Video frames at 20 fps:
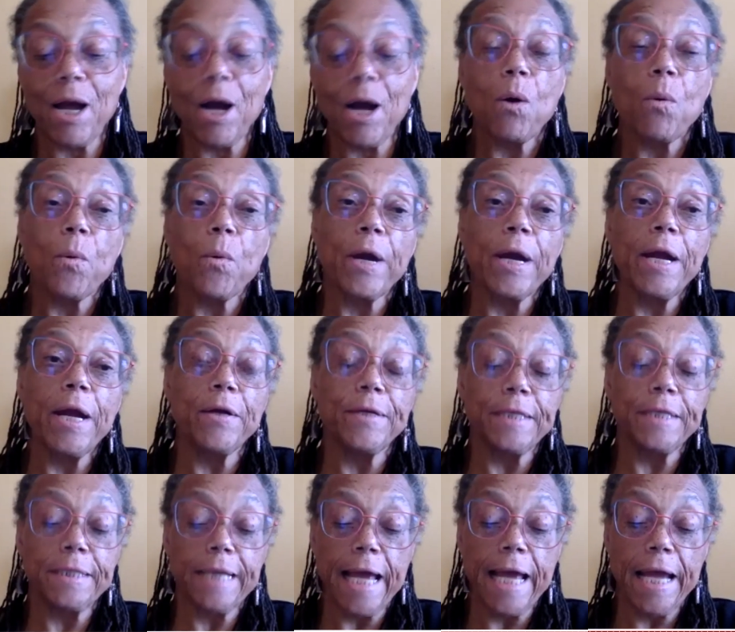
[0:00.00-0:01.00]
We're here
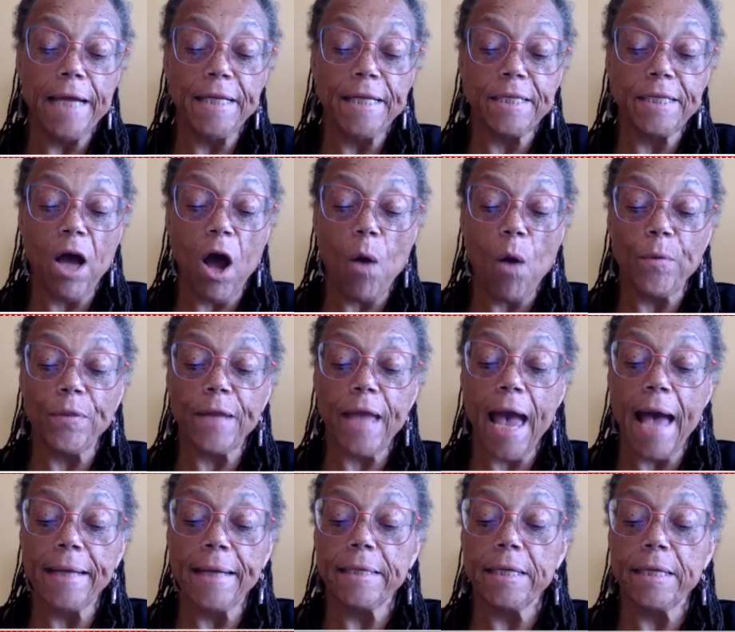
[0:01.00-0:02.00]
today to talk with
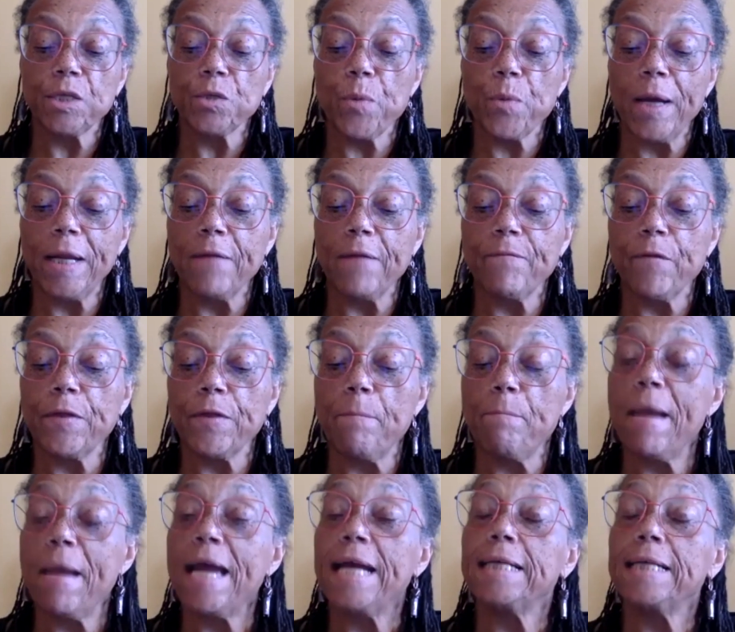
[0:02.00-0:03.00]
candidates running for the
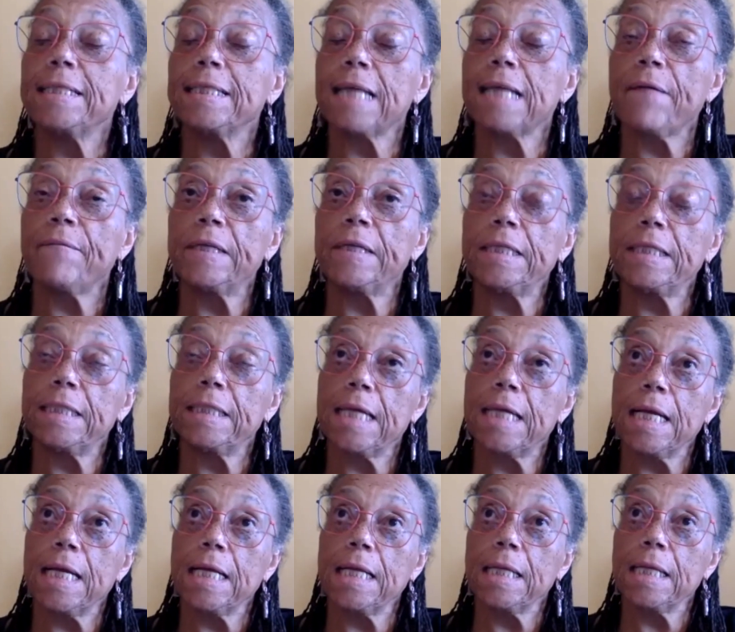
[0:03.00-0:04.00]
May
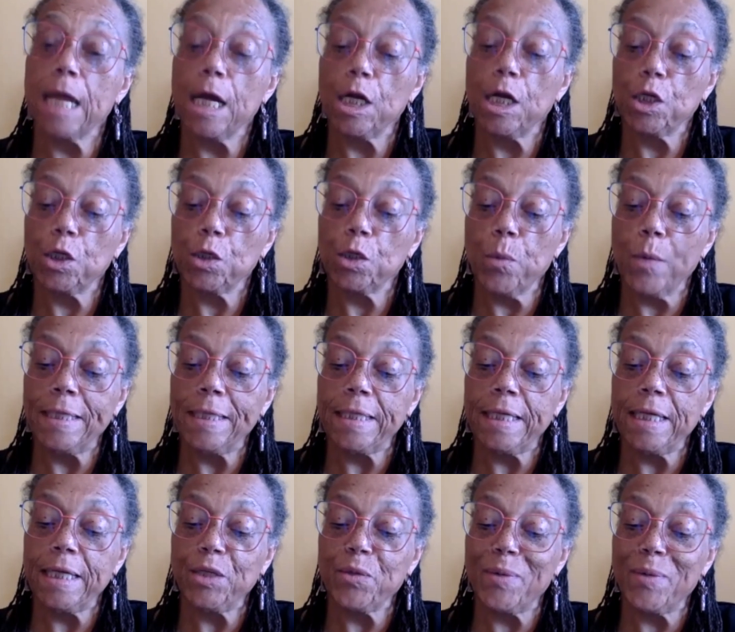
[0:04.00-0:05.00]
17,
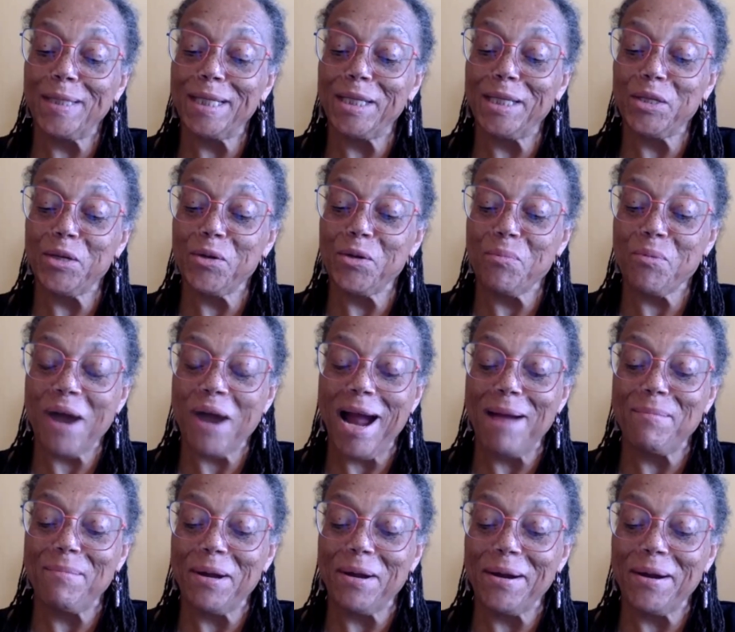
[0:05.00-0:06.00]
2022
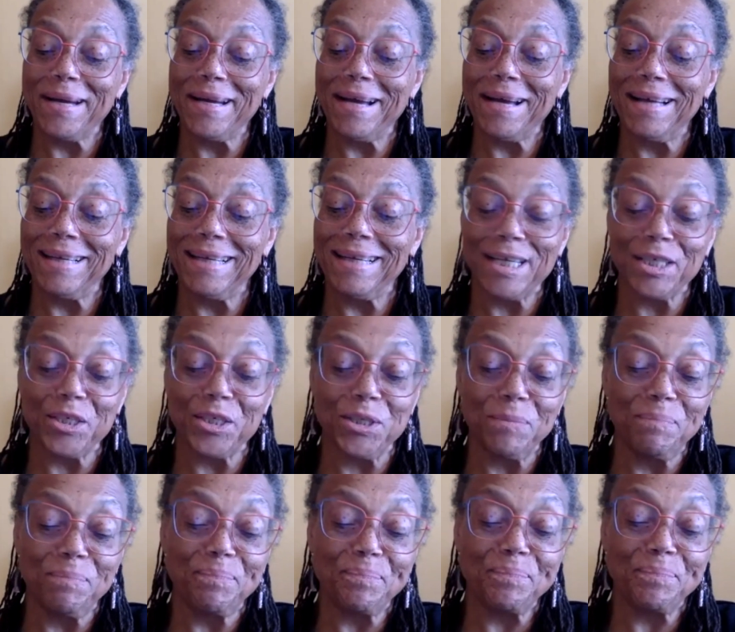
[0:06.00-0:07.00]
primary election.